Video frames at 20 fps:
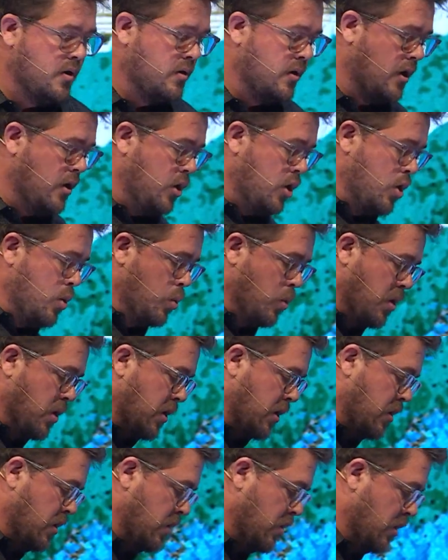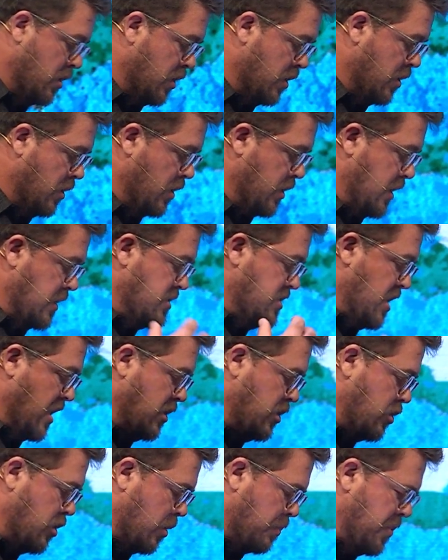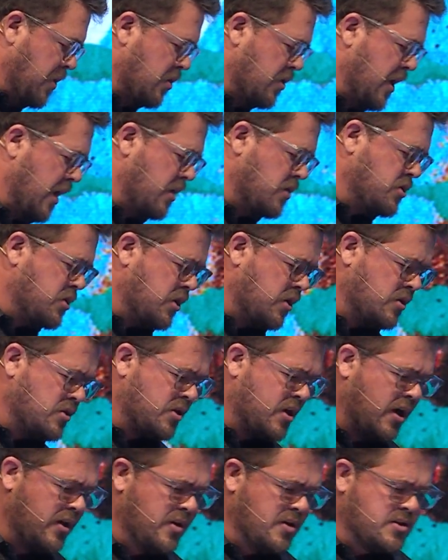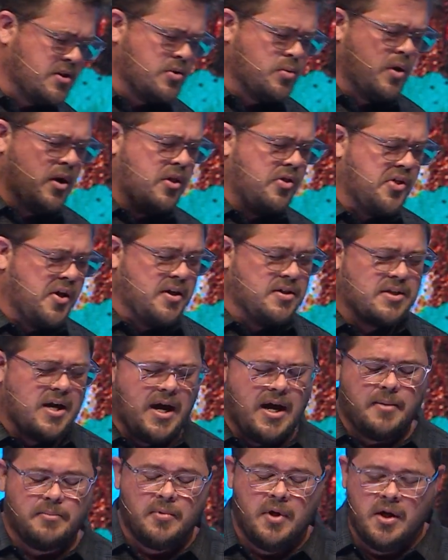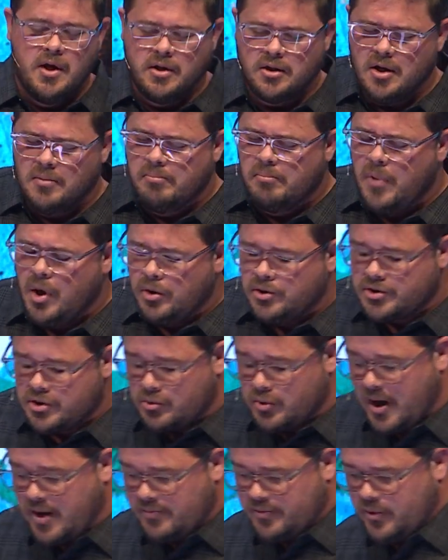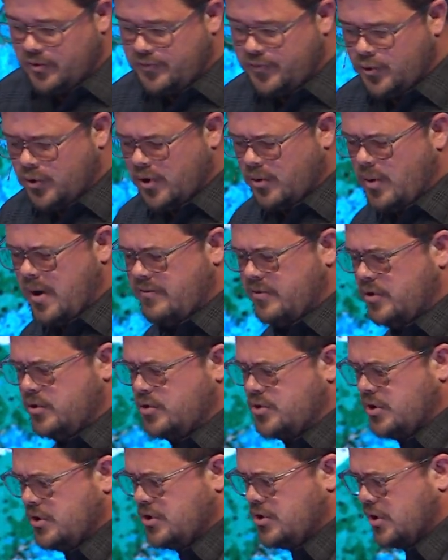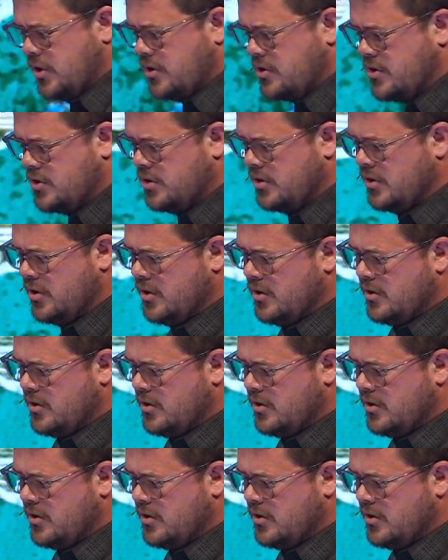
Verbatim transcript: that you would continue to build our church. God, this is one of the things I am the most grateful for in Revolution Church.